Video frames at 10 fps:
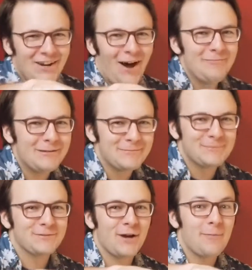comment, and
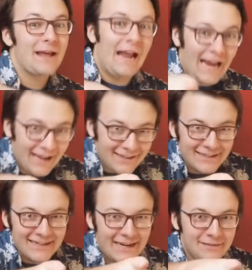subscribe, and
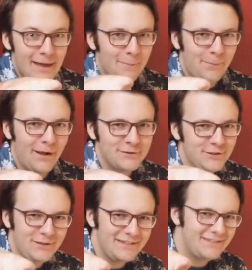hit that bell so
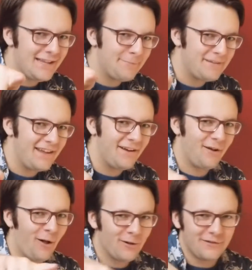you can stay up to date on
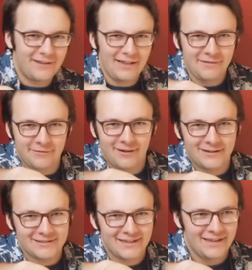all our daily
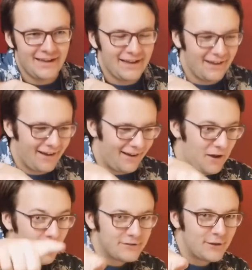vlogs. Uh,
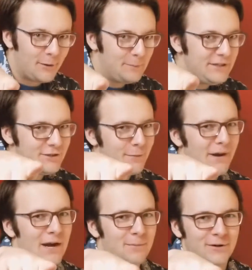also, be sure to
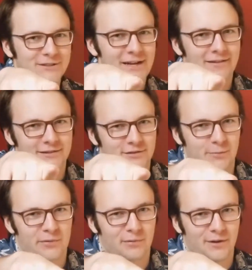buy our merch down in the
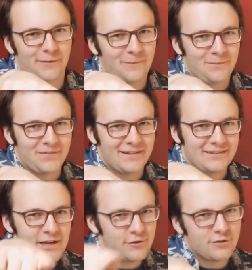description below.
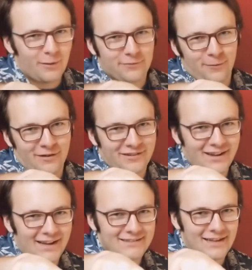Thank you so much for watching
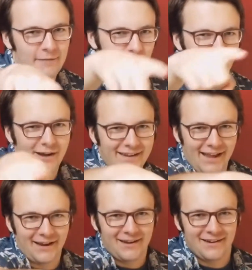guys. Have a great
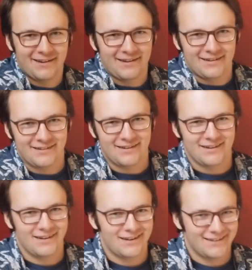day. Fuck
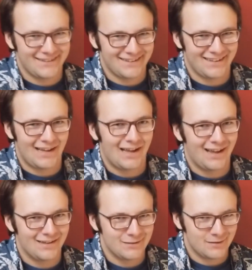you.
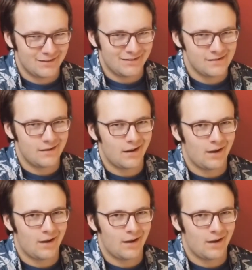Yeah.